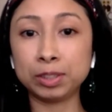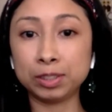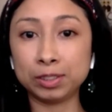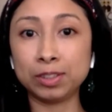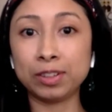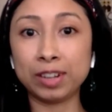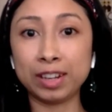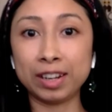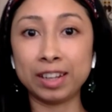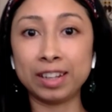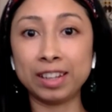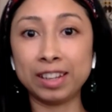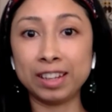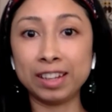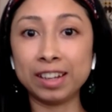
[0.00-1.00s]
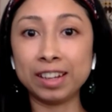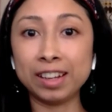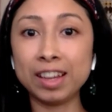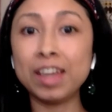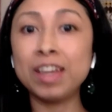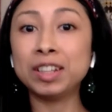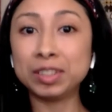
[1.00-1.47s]
It's a great idea
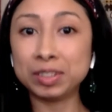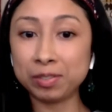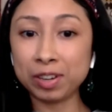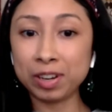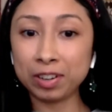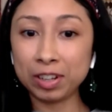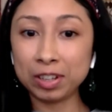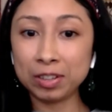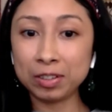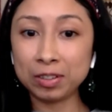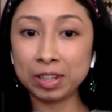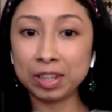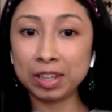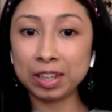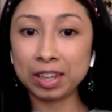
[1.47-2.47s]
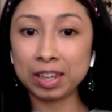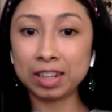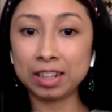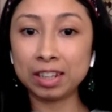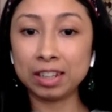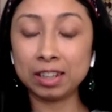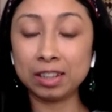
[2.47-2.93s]
very unique
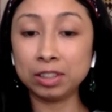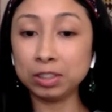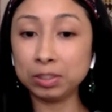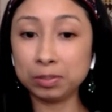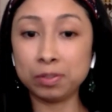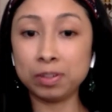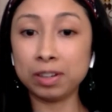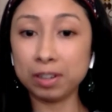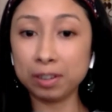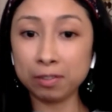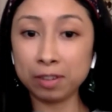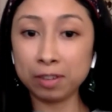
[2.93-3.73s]
and it looks very,